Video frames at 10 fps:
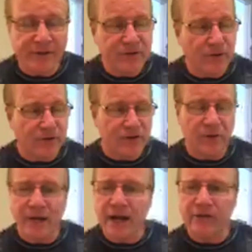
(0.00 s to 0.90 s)
There's
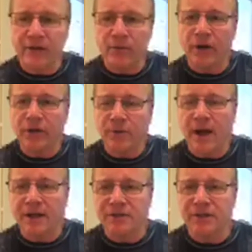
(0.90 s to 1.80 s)
also an area where you
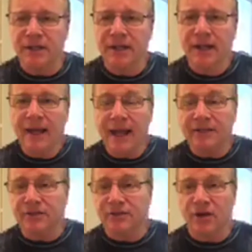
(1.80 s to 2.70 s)
actually
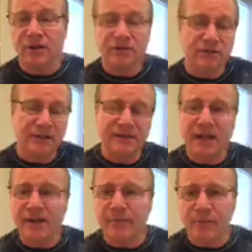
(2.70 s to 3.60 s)
exercise. So let's say
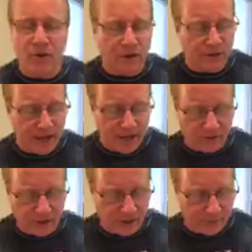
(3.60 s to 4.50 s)
you have a broken leg
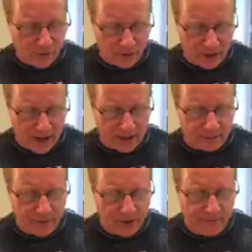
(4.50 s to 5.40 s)
or you got a broken
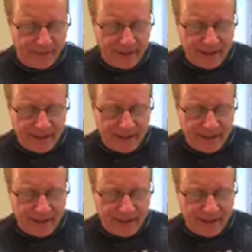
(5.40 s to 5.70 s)
collarbone.